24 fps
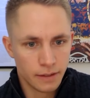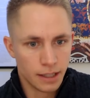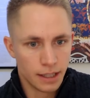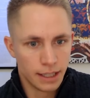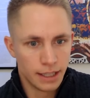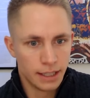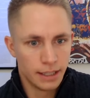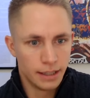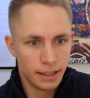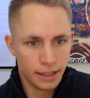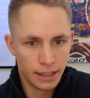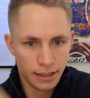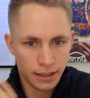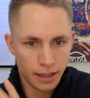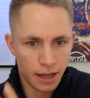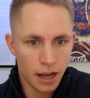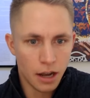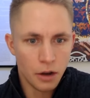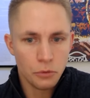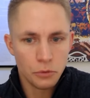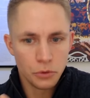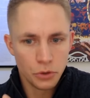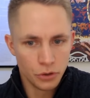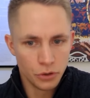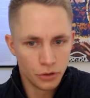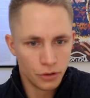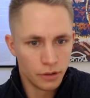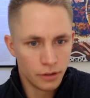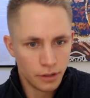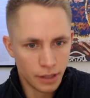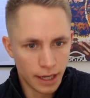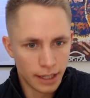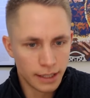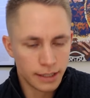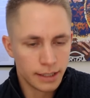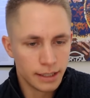in in our
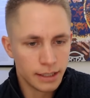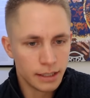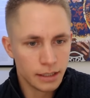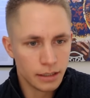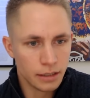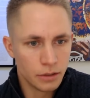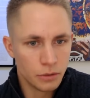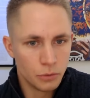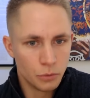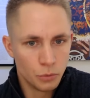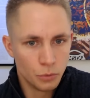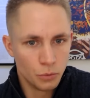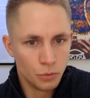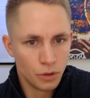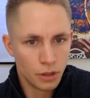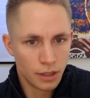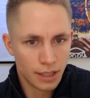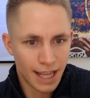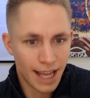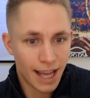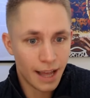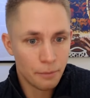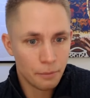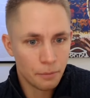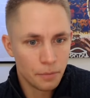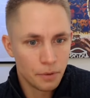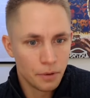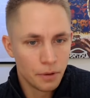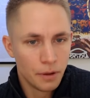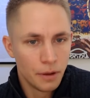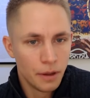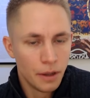ideal camp